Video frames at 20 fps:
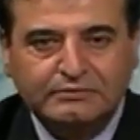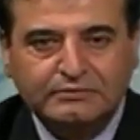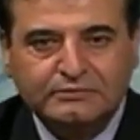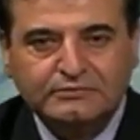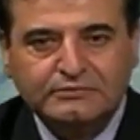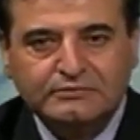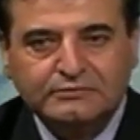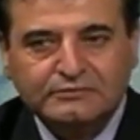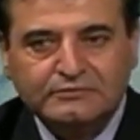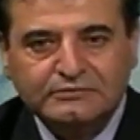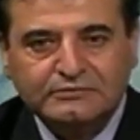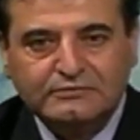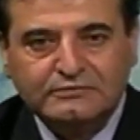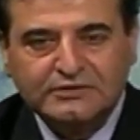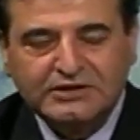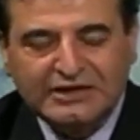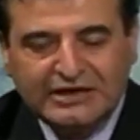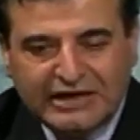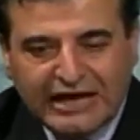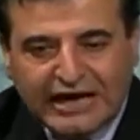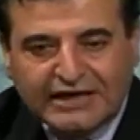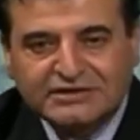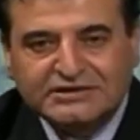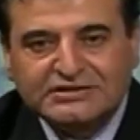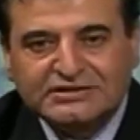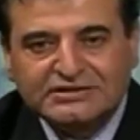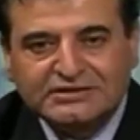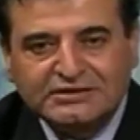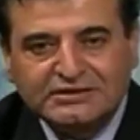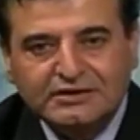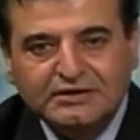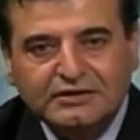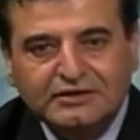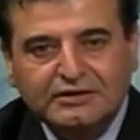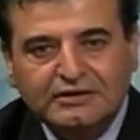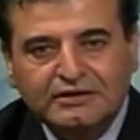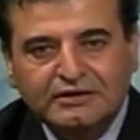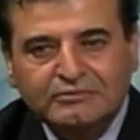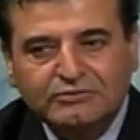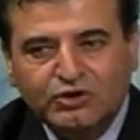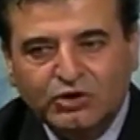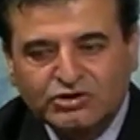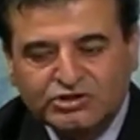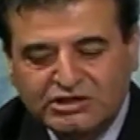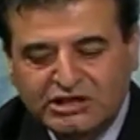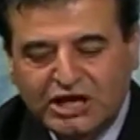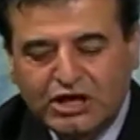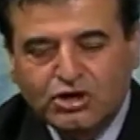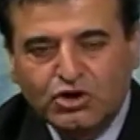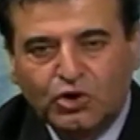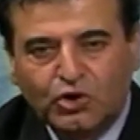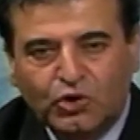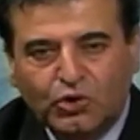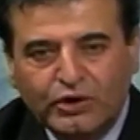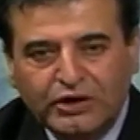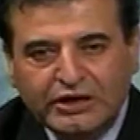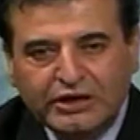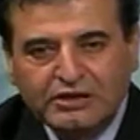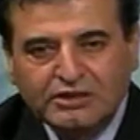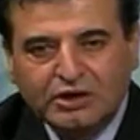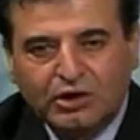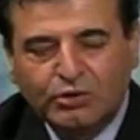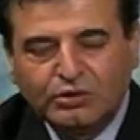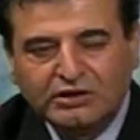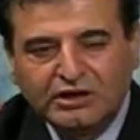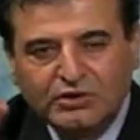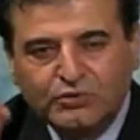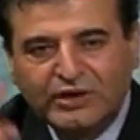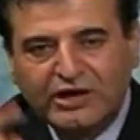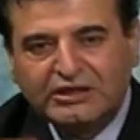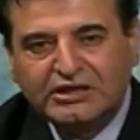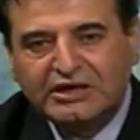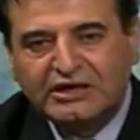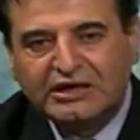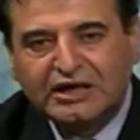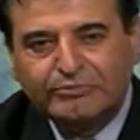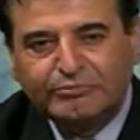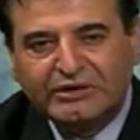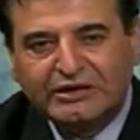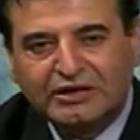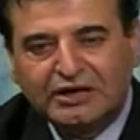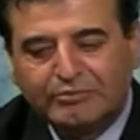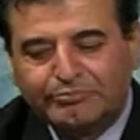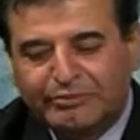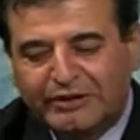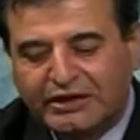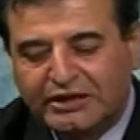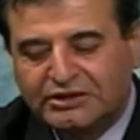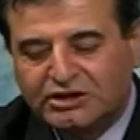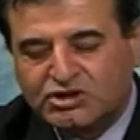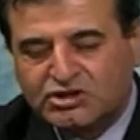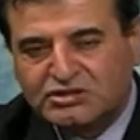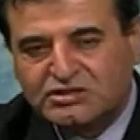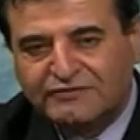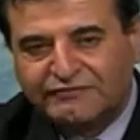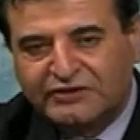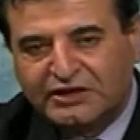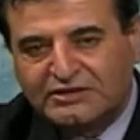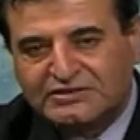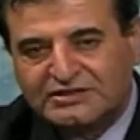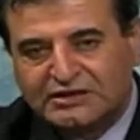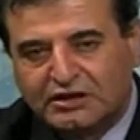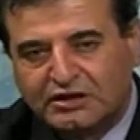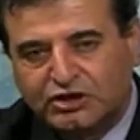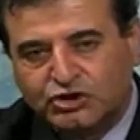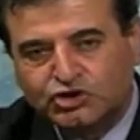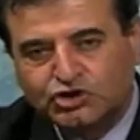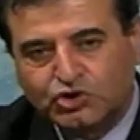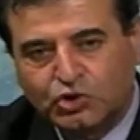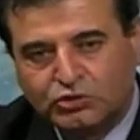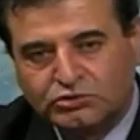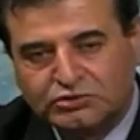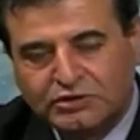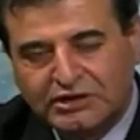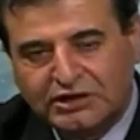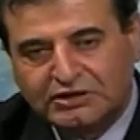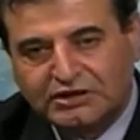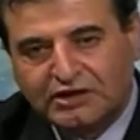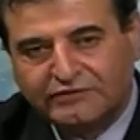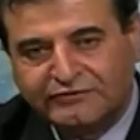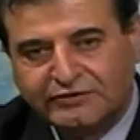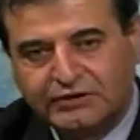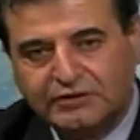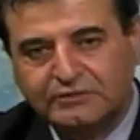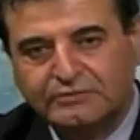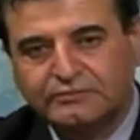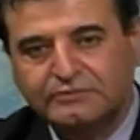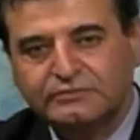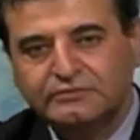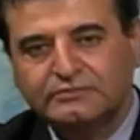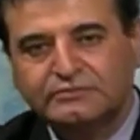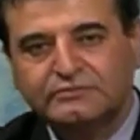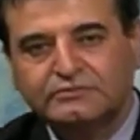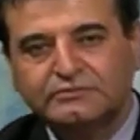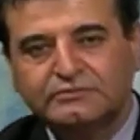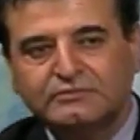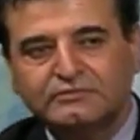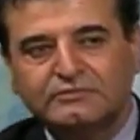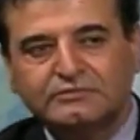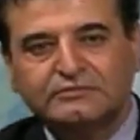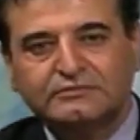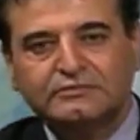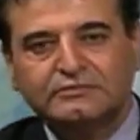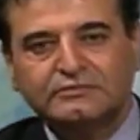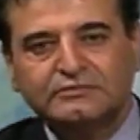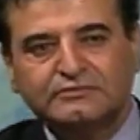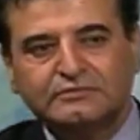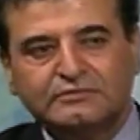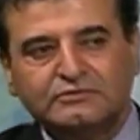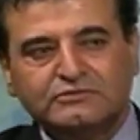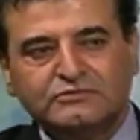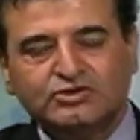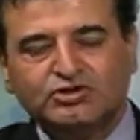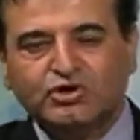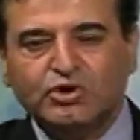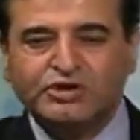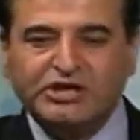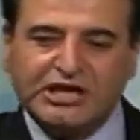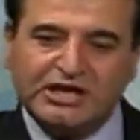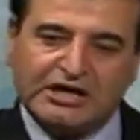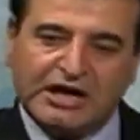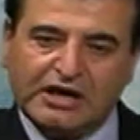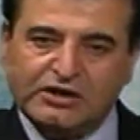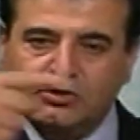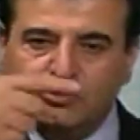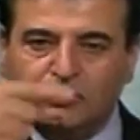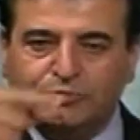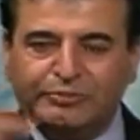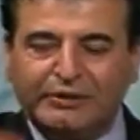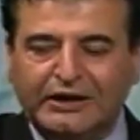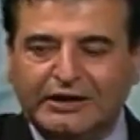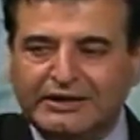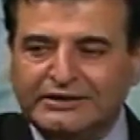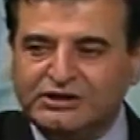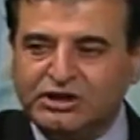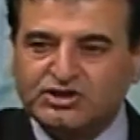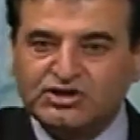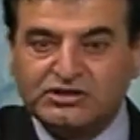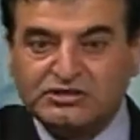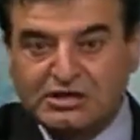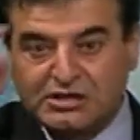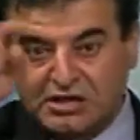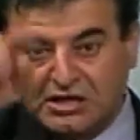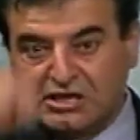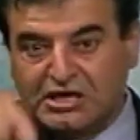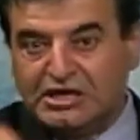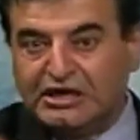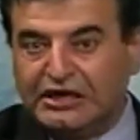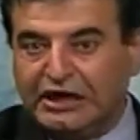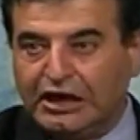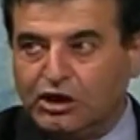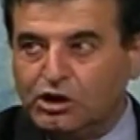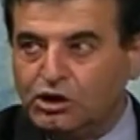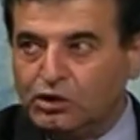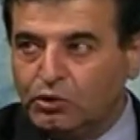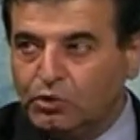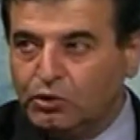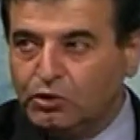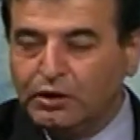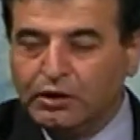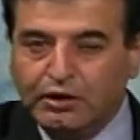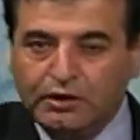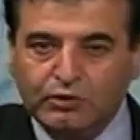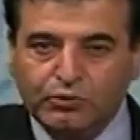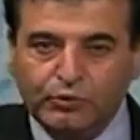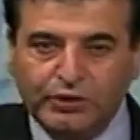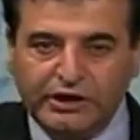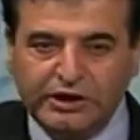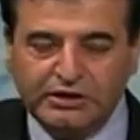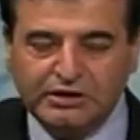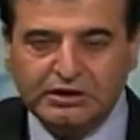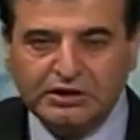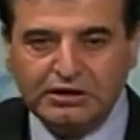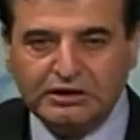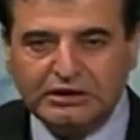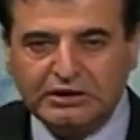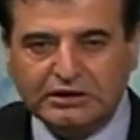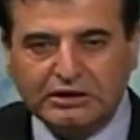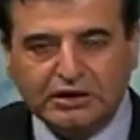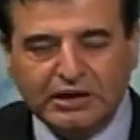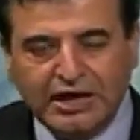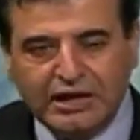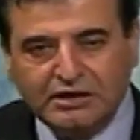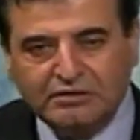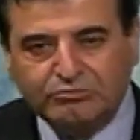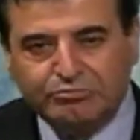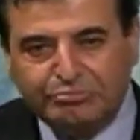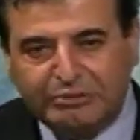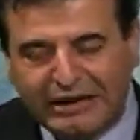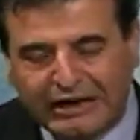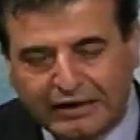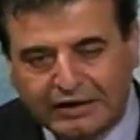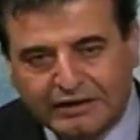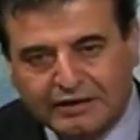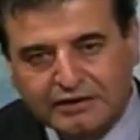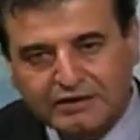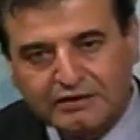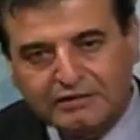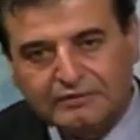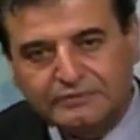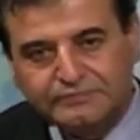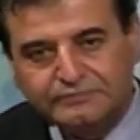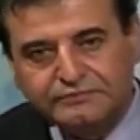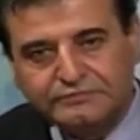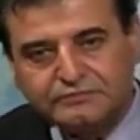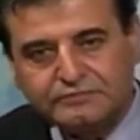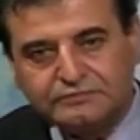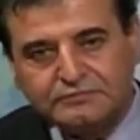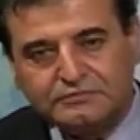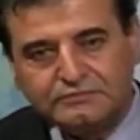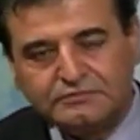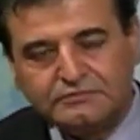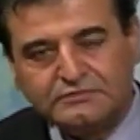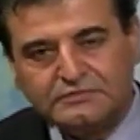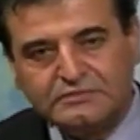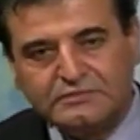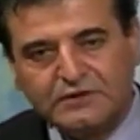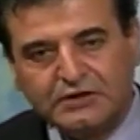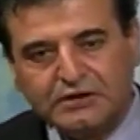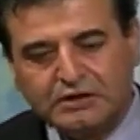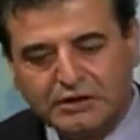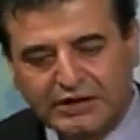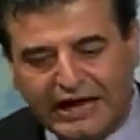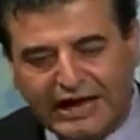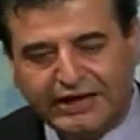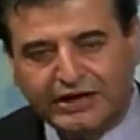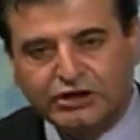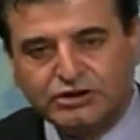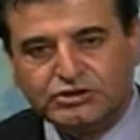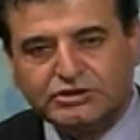Yes, because they know the only way they can become politicians is if they sell their soul to the devil. So they got your politicians and then they get you with Glenn Beck lying to you.